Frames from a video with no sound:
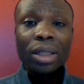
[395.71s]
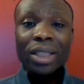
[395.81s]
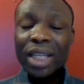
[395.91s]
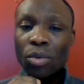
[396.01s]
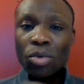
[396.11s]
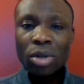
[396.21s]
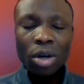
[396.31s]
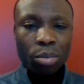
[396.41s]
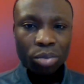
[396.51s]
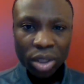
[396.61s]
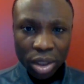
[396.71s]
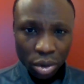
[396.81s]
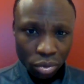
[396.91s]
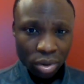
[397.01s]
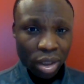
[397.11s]
they will not pick
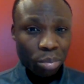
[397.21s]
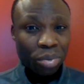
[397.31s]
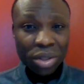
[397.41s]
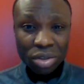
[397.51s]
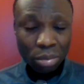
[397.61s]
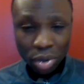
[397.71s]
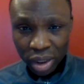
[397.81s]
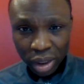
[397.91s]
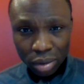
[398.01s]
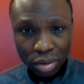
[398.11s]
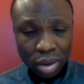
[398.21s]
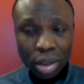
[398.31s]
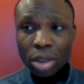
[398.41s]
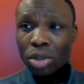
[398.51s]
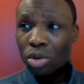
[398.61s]
you they pick somebody else
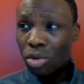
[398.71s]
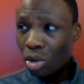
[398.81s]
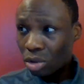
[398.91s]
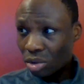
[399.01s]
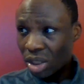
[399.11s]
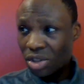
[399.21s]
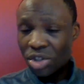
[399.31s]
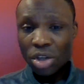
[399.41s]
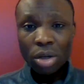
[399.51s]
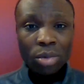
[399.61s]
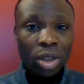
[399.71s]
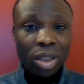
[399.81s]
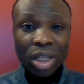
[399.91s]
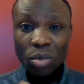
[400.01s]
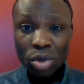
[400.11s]
you go to this job
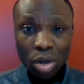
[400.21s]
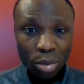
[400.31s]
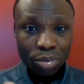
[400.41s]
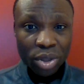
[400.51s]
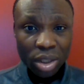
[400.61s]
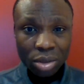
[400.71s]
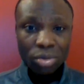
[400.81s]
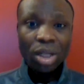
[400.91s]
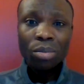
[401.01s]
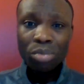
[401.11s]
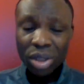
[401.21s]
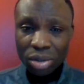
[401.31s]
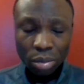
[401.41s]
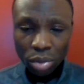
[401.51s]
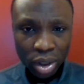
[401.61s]
they will not pick you they pick
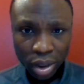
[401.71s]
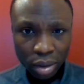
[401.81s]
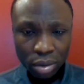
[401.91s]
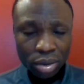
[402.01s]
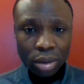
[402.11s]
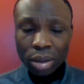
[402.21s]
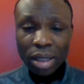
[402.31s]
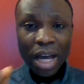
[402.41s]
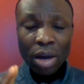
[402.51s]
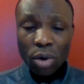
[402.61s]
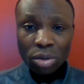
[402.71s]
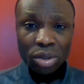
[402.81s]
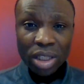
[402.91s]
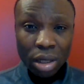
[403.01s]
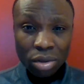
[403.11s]
somebody else i want
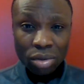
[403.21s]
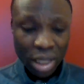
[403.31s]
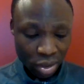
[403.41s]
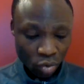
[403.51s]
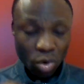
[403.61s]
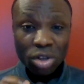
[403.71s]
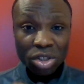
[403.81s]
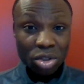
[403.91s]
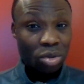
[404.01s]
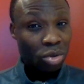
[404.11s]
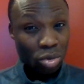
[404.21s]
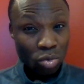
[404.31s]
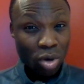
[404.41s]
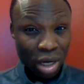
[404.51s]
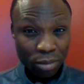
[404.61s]
to tell you that once you do
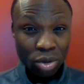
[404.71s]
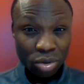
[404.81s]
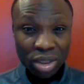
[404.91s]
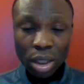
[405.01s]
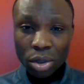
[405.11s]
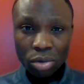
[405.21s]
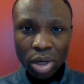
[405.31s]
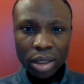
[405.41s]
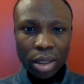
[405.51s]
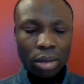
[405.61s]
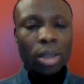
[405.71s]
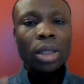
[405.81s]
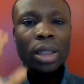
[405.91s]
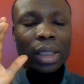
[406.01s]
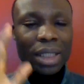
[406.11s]
what i'm going to tell you right now
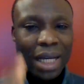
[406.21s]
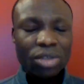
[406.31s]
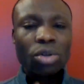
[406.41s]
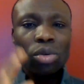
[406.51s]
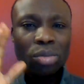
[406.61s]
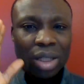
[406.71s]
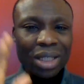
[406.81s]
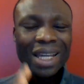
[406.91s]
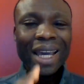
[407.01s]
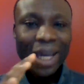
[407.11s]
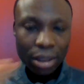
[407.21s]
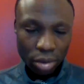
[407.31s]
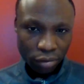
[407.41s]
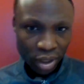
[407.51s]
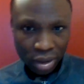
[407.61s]
that's going to be the end
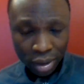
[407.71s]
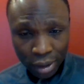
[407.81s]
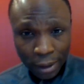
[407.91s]
of it